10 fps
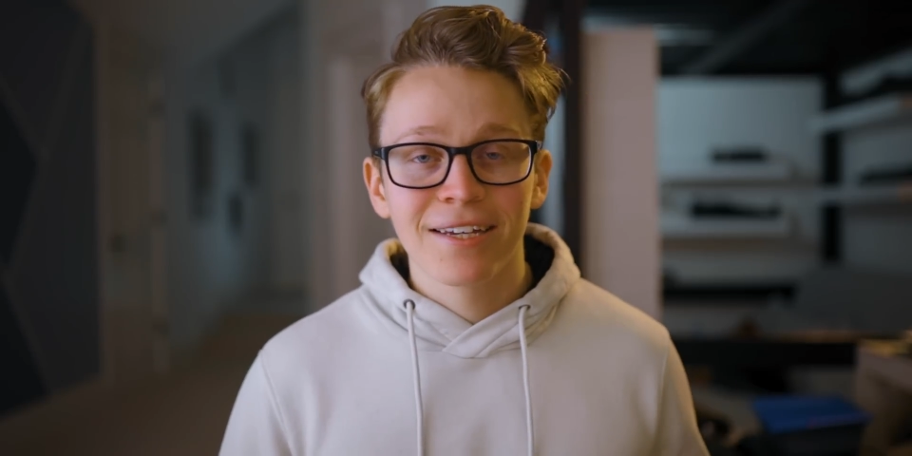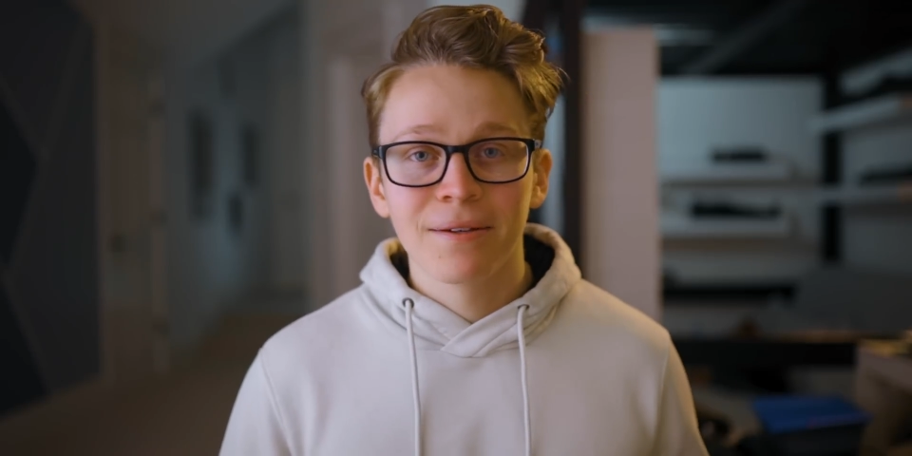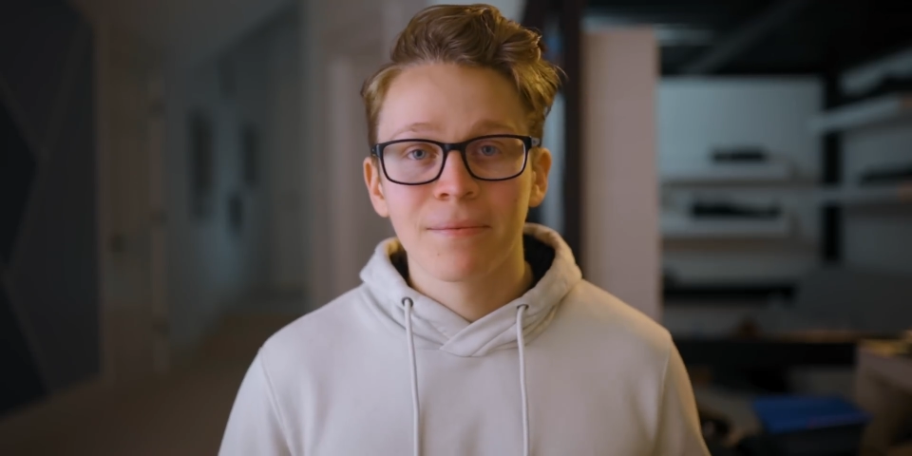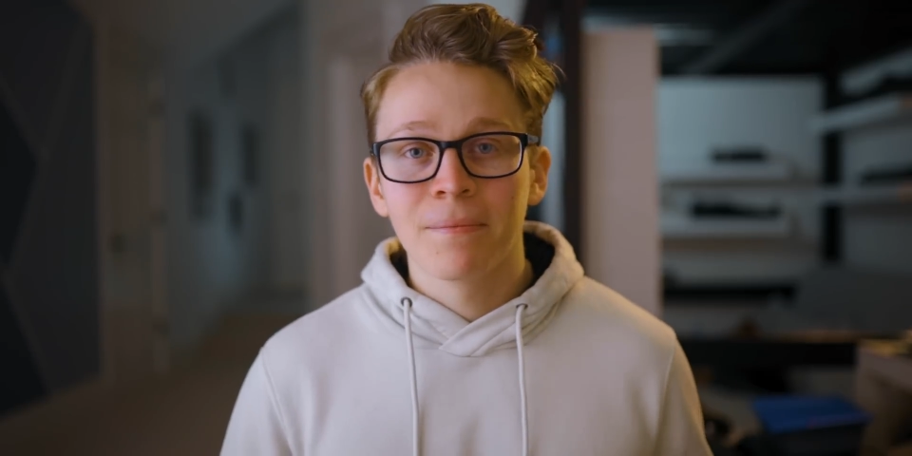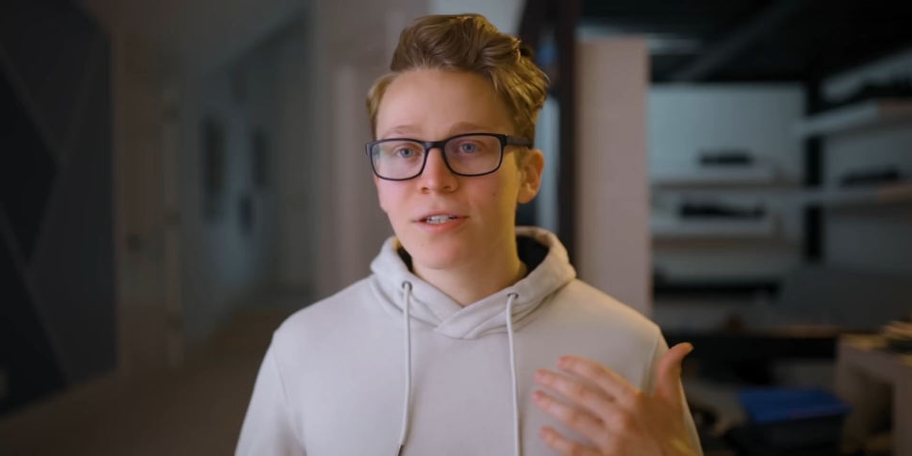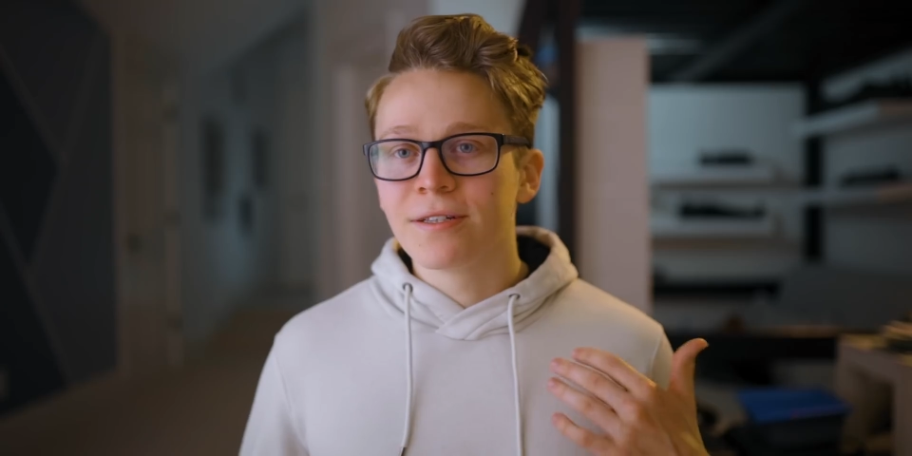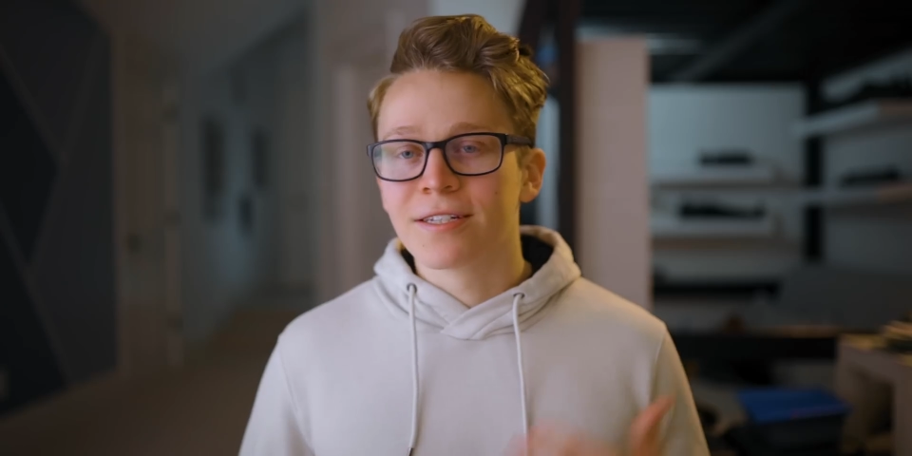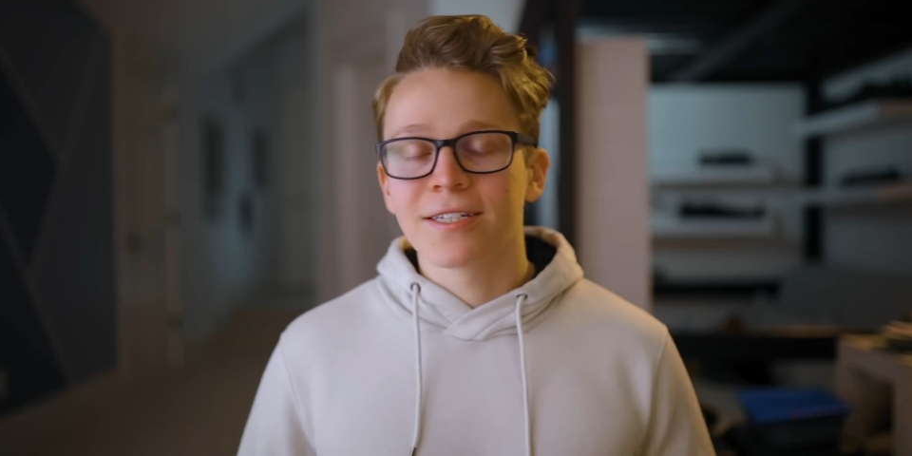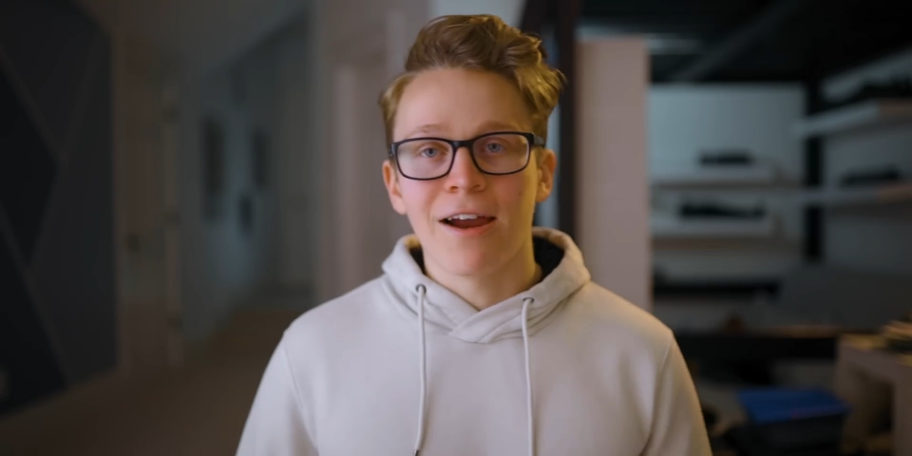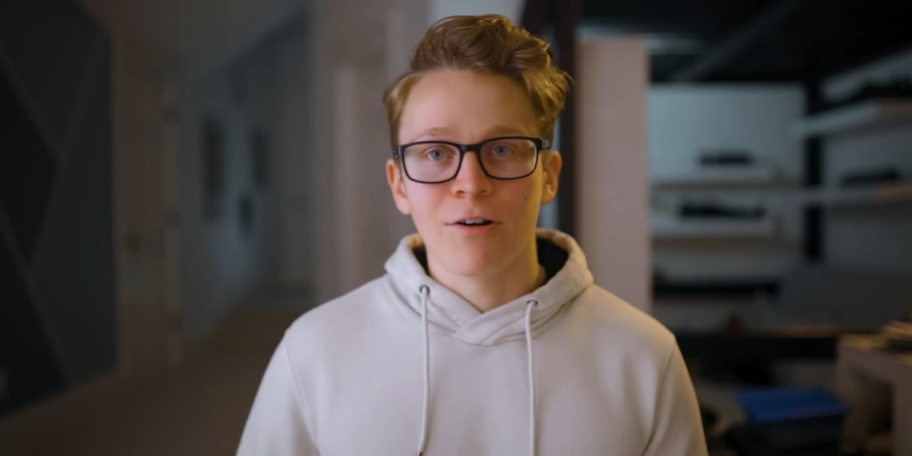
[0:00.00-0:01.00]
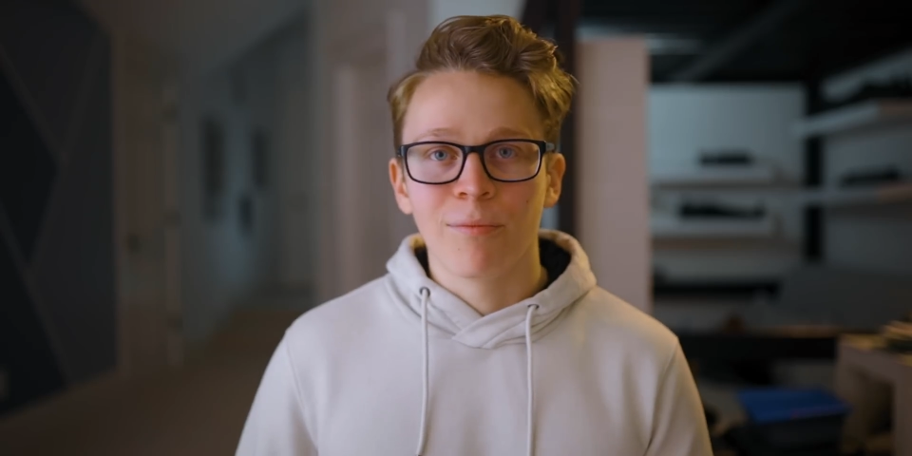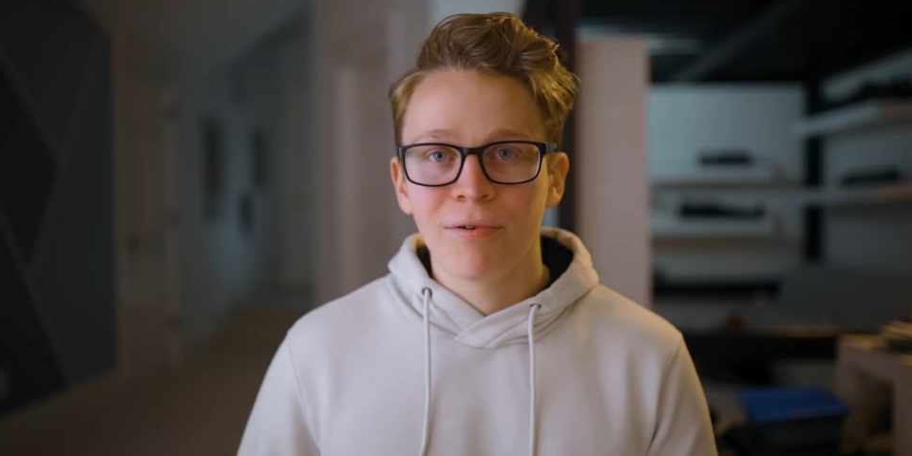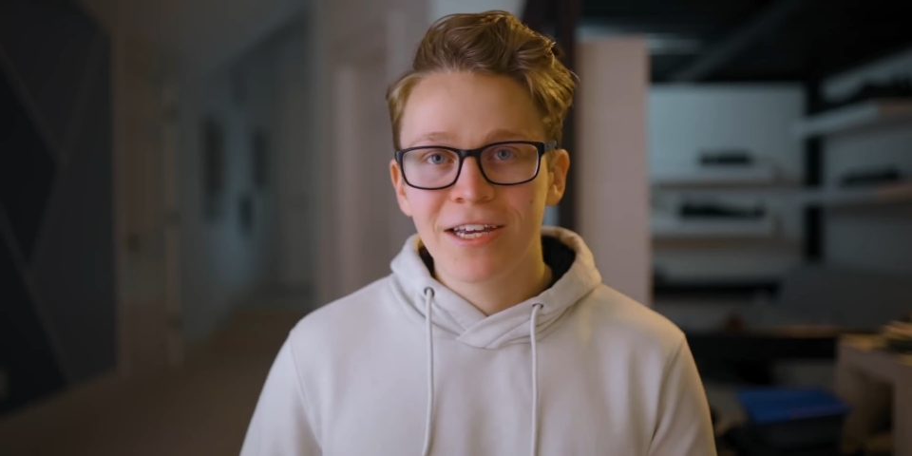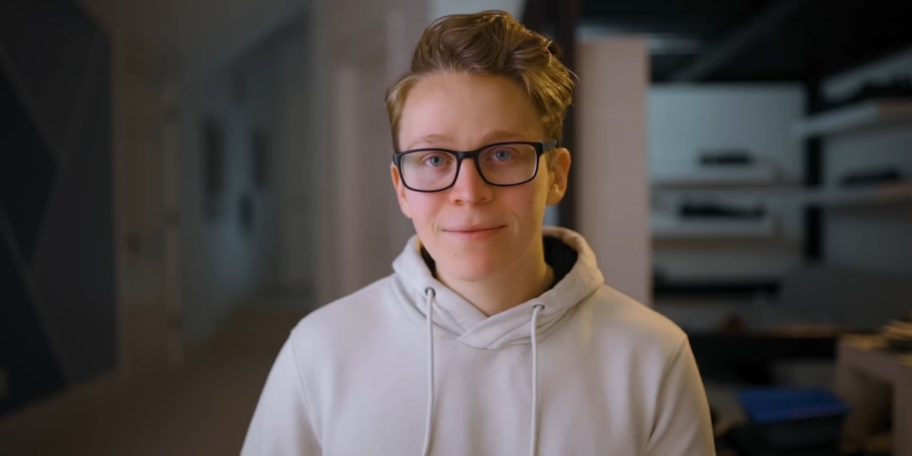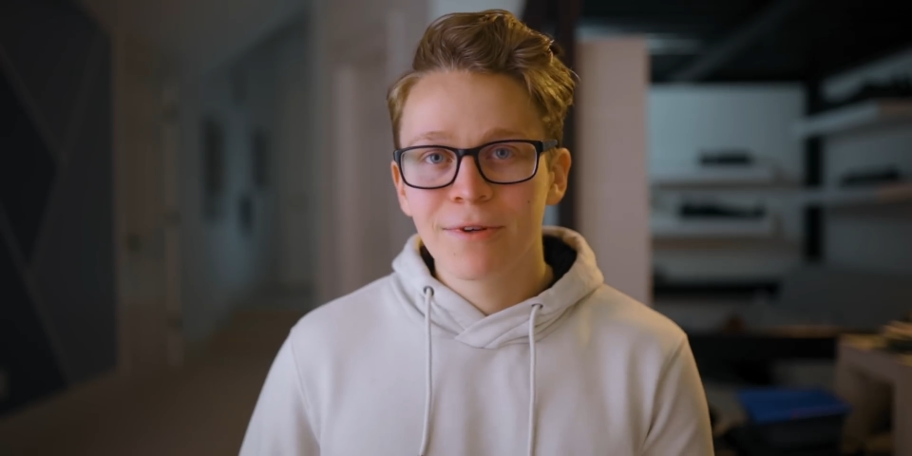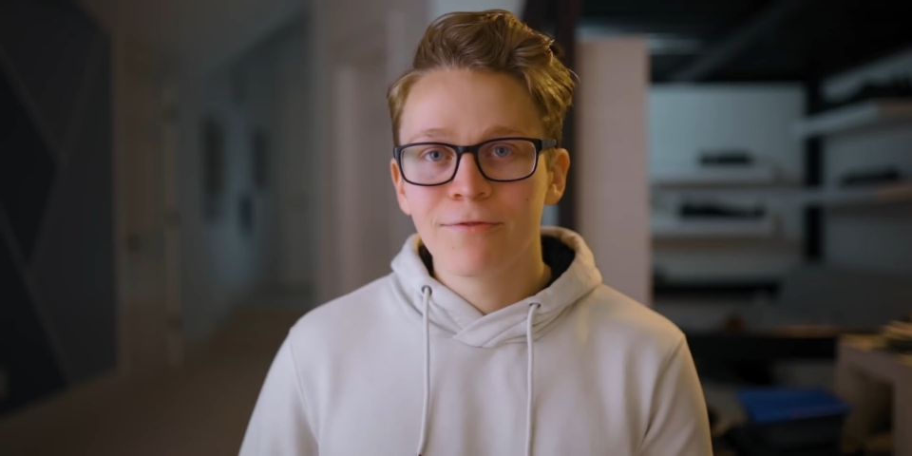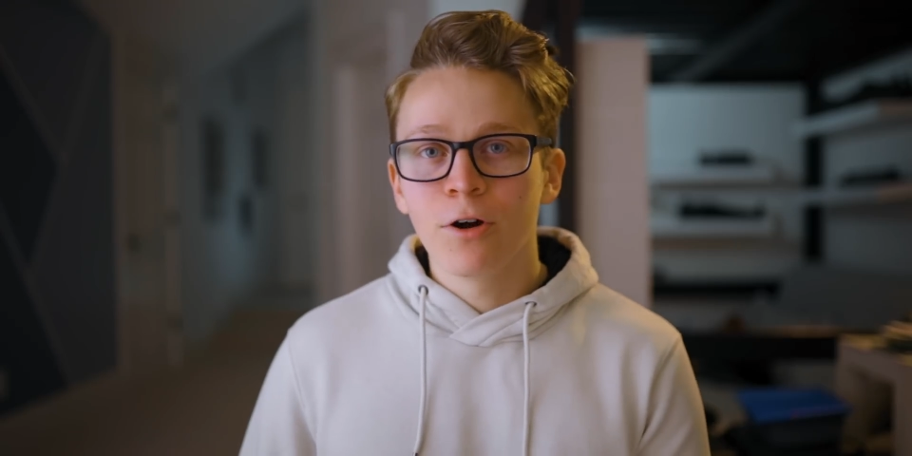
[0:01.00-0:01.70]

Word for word: In addition to the sky replacement